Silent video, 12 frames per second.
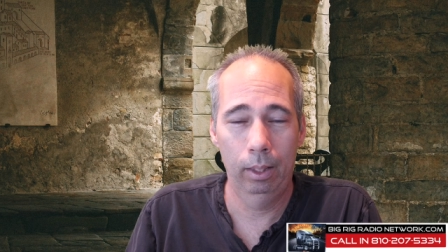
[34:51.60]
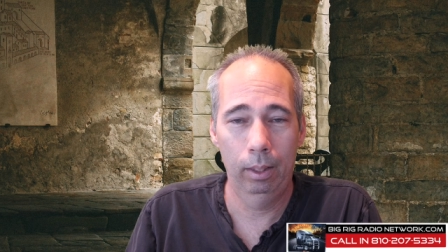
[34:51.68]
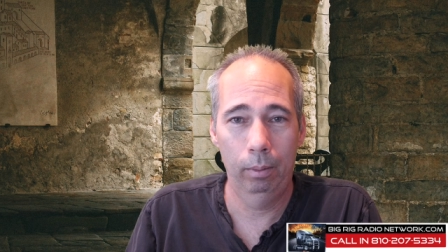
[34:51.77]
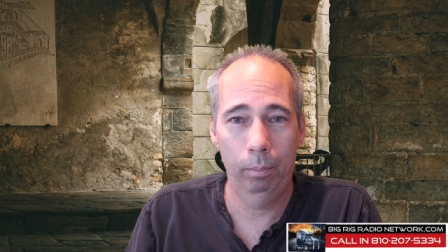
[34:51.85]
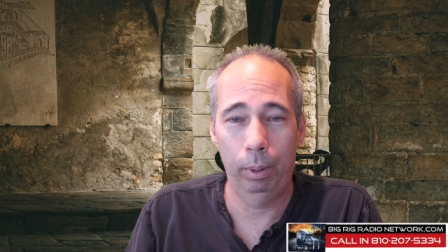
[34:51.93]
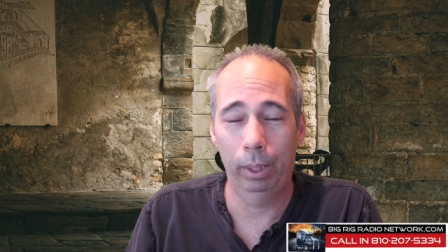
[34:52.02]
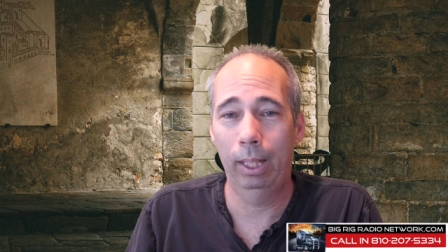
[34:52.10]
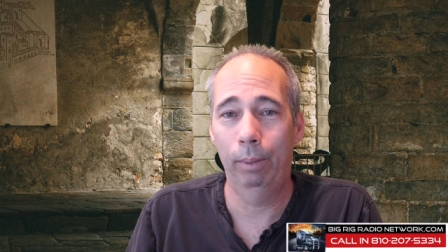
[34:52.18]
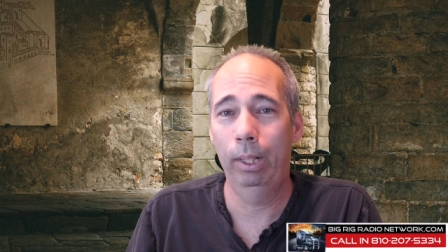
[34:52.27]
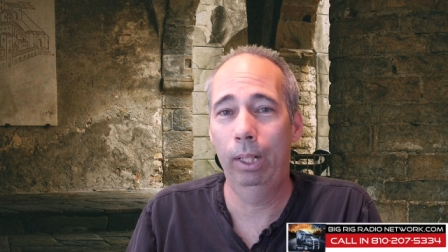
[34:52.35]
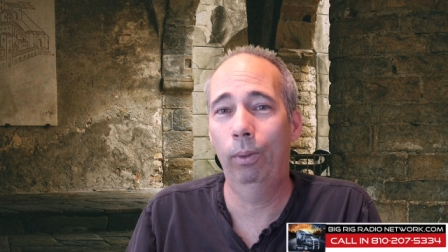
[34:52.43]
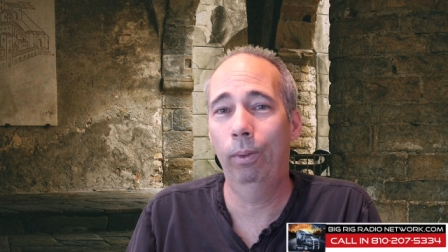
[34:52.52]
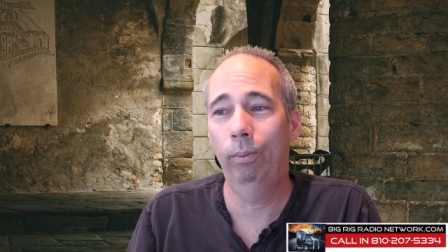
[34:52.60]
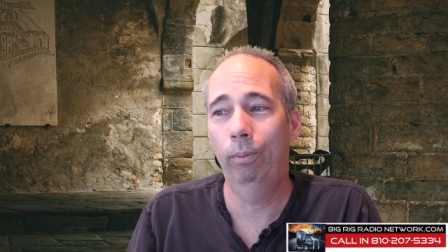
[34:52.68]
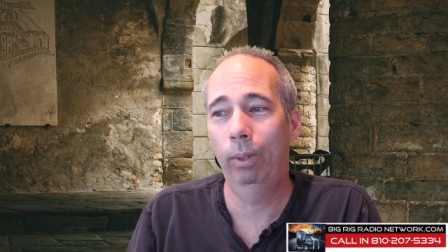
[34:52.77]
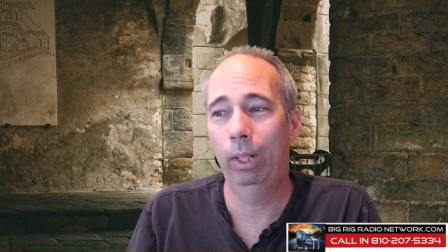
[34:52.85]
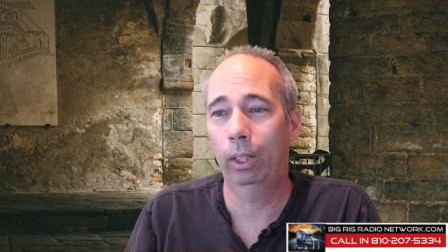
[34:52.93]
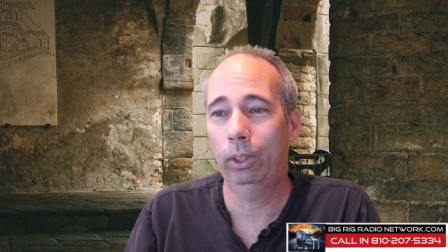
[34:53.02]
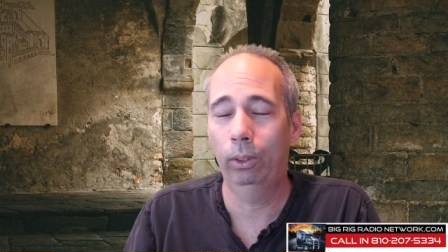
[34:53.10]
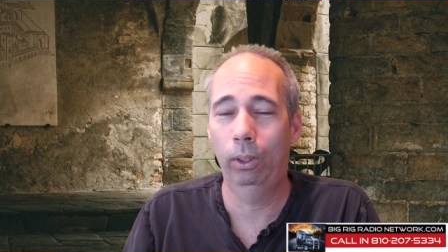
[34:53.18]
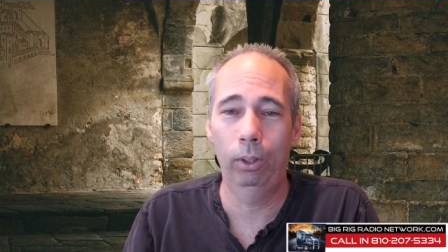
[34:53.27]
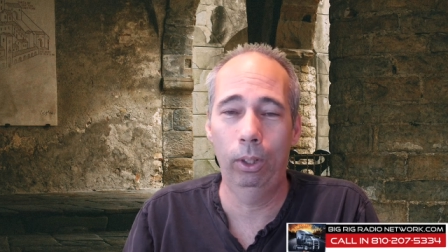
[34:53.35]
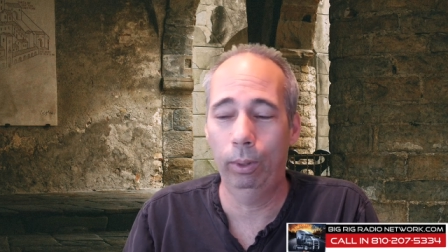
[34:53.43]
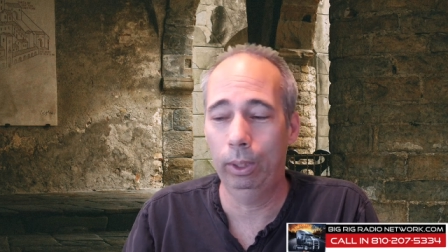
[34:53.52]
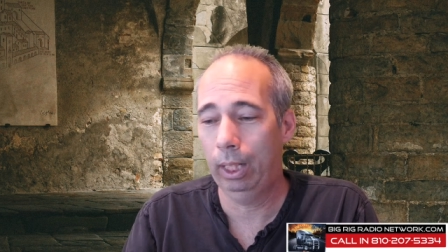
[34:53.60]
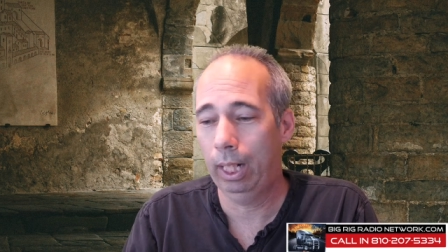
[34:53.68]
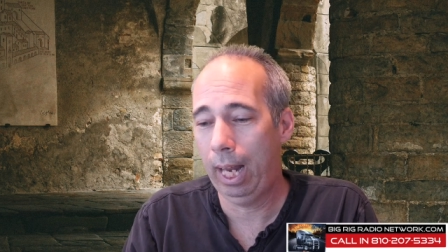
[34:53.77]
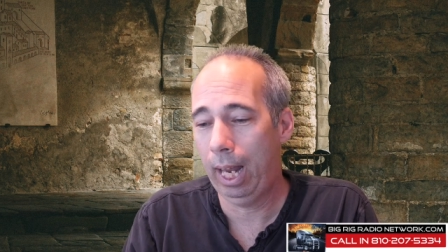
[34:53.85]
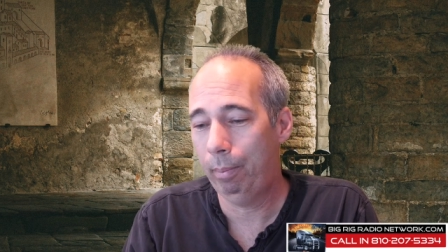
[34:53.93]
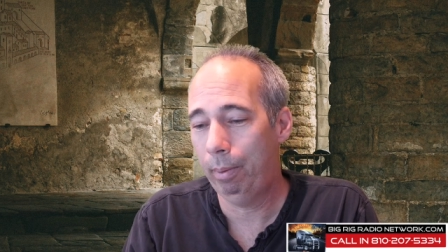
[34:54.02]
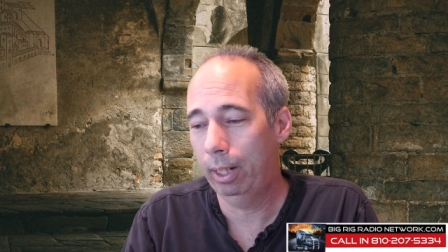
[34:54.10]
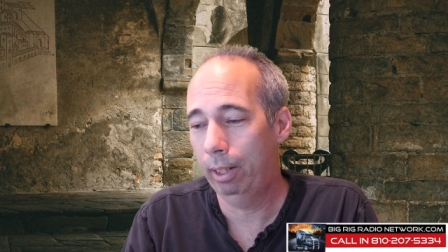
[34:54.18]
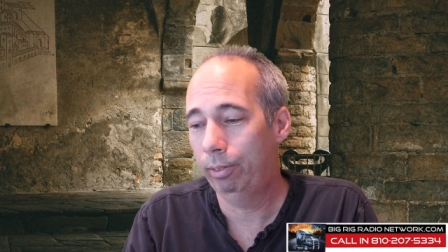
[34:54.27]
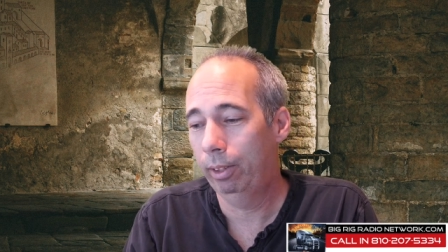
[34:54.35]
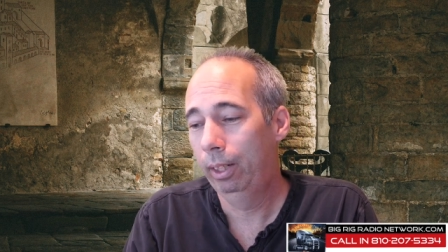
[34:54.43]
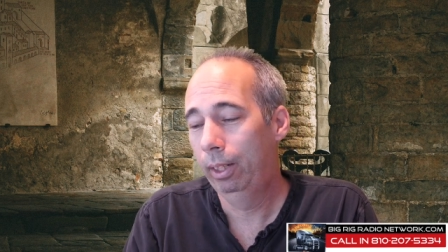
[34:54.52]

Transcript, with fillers: But then we don't. We also don't know what's going to happen if